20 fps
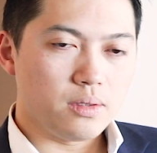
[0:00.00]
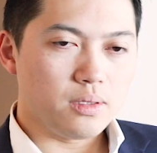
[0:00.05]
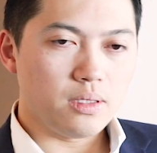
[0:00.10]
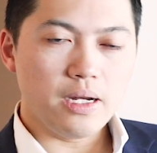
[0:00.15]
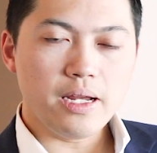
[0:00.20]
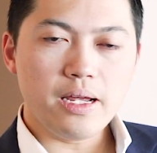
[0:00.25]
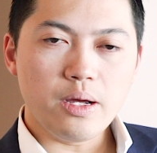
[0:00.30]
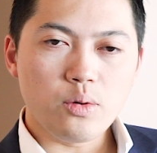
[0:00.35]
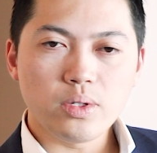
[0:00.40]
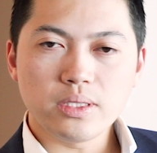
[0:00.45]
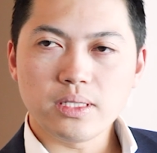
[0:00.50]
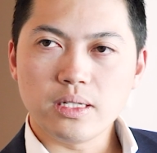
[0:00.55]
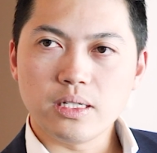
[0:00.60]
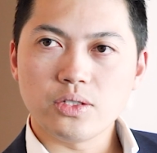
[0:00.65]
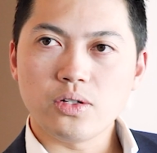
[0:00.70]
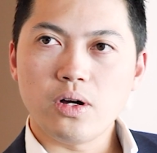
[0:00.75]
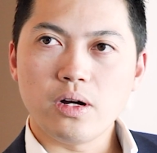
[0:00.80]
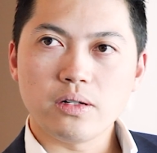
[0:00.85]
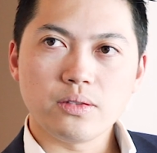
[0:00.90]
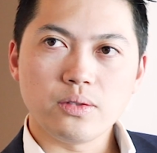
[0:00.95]
today I wanted to
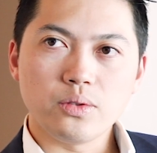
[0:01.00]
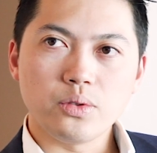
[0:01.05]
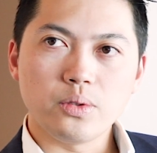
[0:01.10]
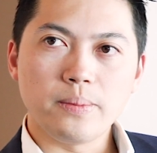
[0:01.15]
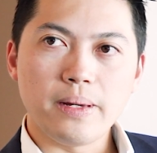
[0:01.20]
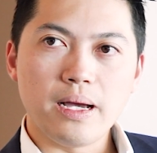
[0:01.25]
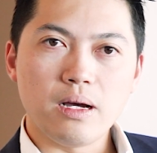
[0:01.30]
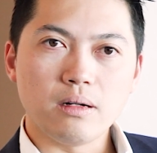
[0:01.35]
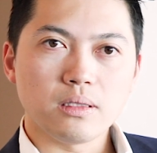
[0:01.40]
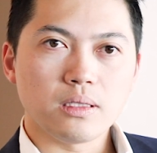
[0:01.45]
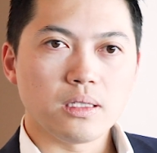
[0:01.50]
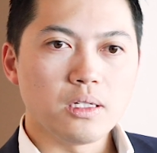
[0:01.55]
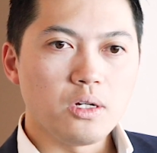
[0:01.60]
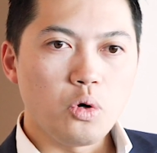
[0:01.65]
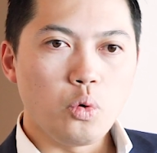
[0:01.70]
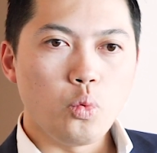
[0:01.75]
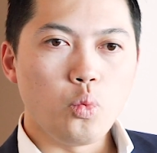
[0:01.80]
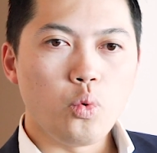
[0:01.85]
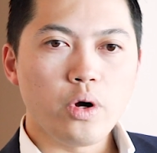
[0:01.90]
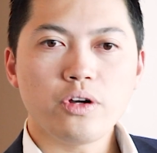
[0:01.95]
talk to you about
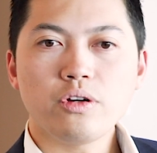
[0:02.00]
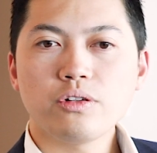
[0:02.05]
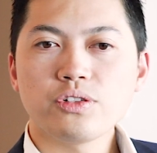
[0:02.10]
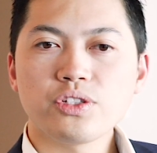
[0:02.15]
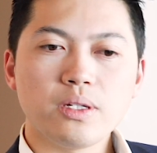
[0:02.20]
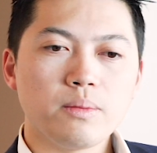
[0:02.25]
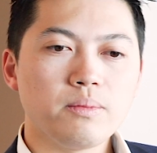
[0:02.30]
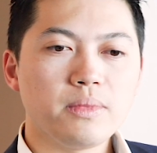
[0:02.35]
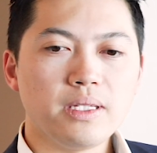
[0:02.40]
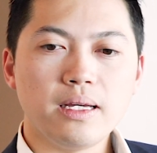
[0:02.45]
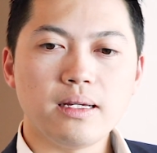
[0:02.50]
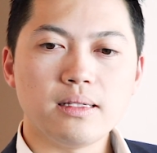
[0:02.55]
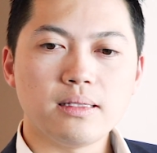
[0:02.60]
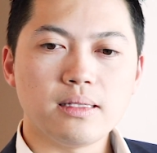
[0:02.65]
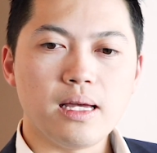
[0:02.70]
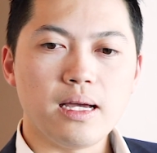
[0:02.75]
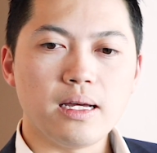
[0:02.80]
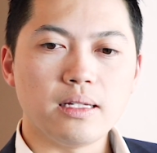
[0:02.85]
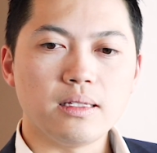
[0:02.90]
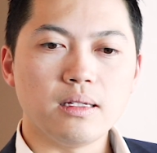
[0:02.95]
what are some things
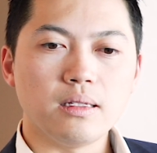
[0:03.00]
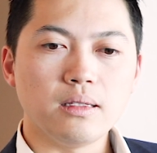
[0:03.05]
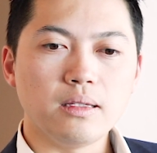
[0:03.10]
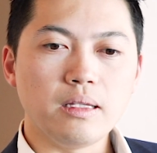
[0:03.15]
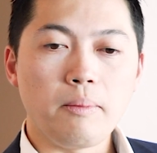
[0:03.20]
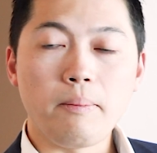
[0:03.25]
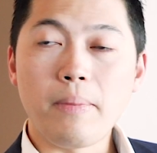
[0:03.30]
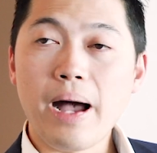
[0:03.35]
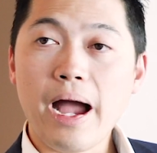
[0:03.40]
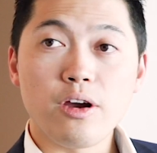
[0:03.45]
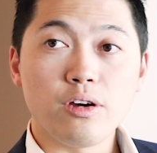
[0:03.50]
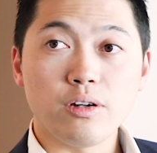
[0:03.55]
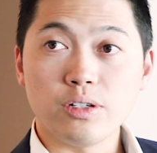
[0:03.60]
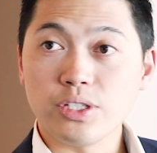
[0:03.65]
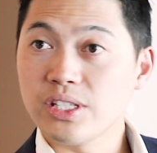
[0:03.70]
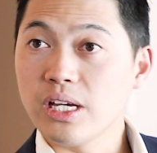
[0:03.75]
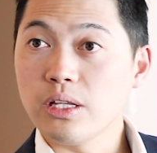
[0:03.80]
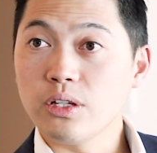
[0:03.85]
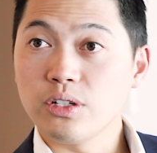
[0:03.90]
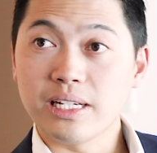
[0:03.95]
that the buyer or
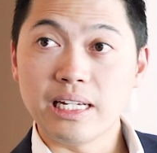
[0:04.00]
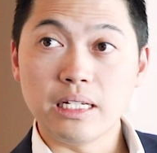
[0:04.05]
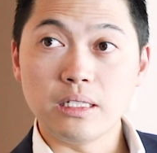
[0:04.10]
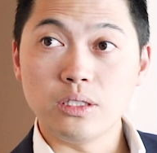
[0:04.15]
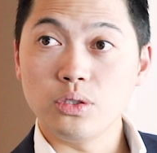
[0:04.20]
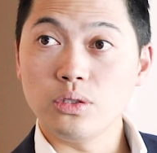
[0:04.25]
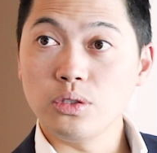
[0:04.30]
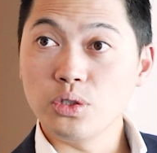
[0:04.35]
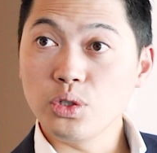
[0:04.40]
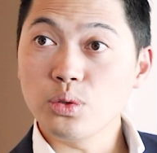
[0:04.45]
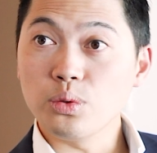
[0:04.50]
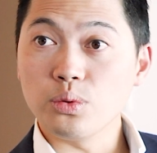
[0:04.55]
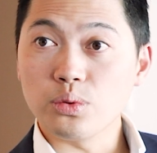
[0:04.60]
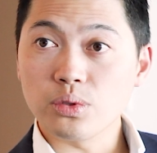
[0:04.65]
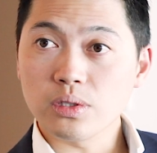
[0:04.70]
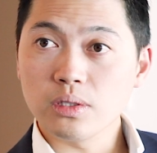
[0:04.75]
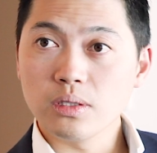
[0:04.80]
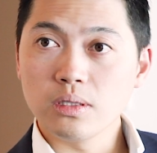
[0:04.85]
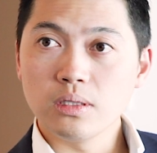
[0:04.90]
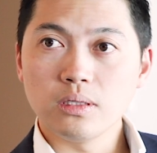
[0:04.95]
seller can
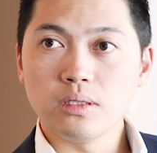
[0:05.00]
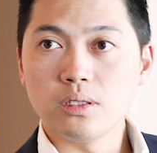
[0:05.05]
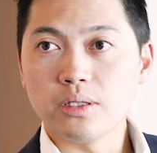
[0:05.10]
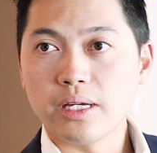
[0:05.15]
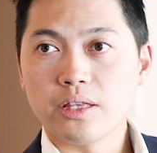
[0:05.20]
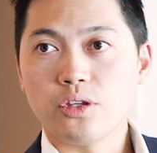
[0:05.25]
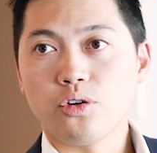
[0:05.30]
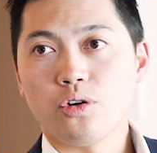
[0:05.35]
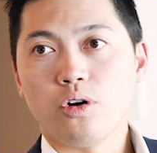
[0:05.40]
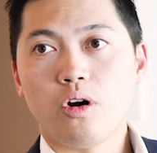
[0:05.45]
use to get their